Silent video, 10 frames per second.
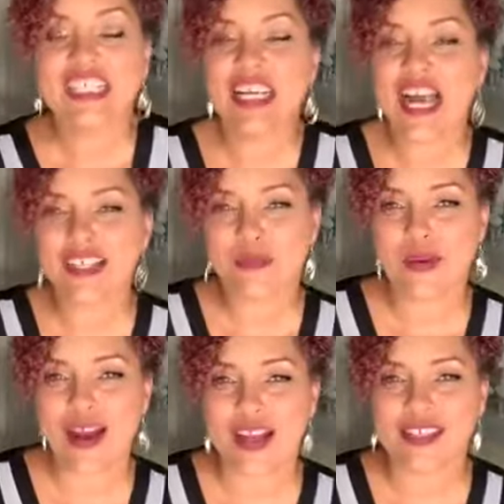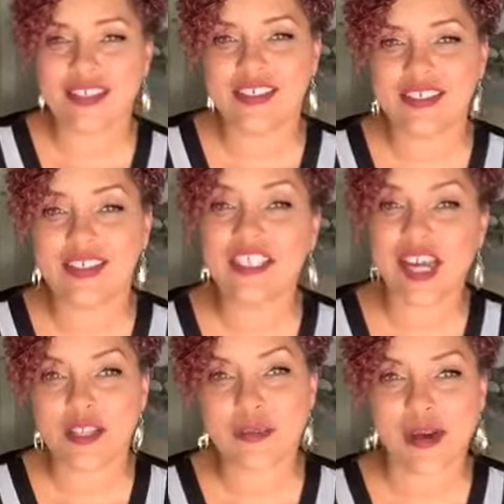she got the prize.
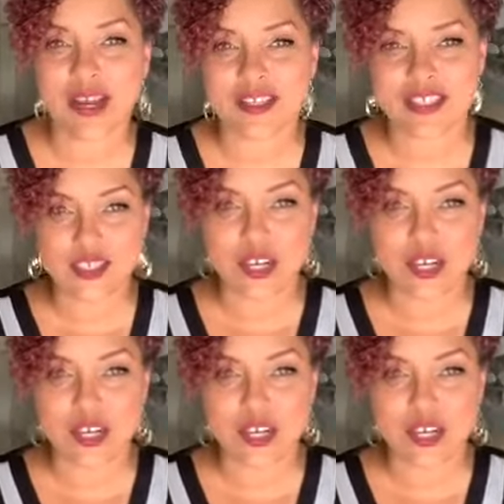She got the prize.